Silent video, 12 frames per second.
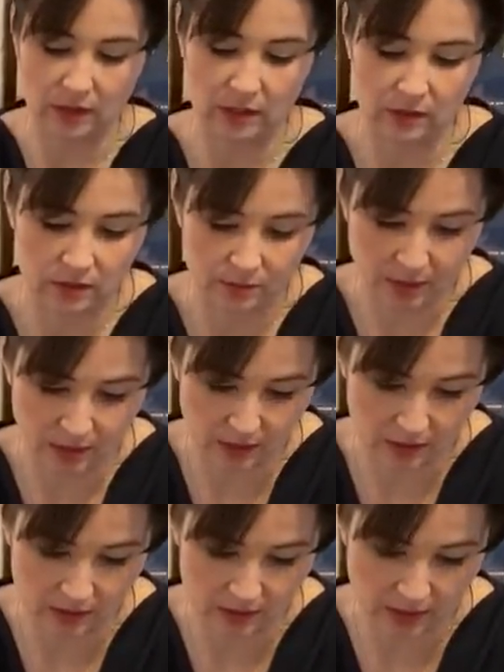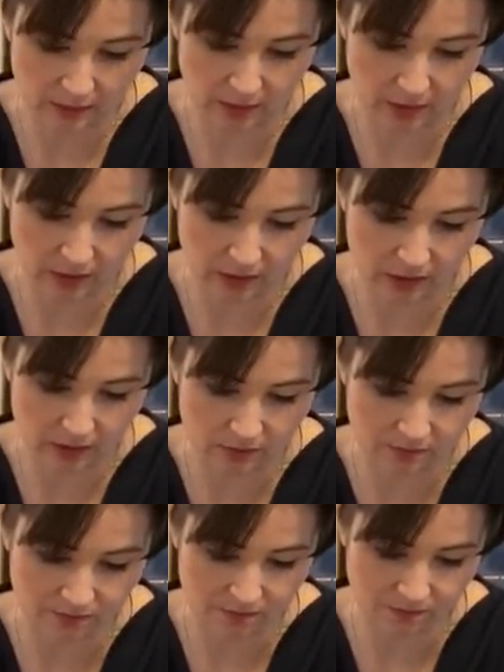needs to be stabilised.
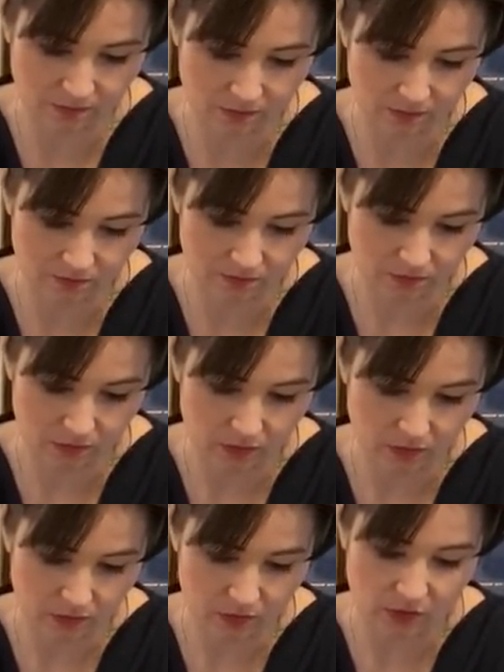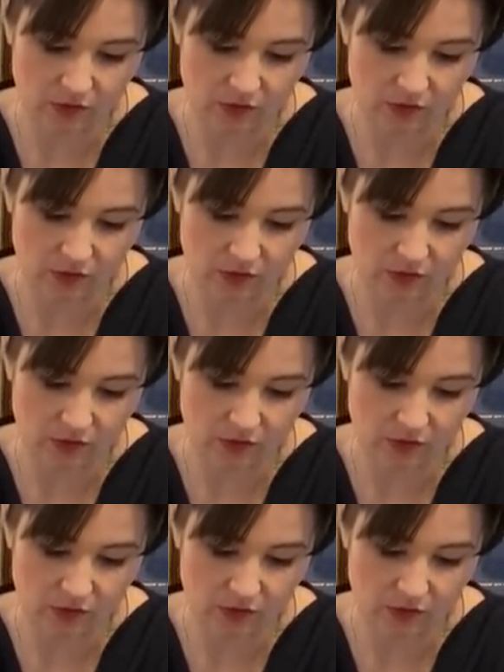So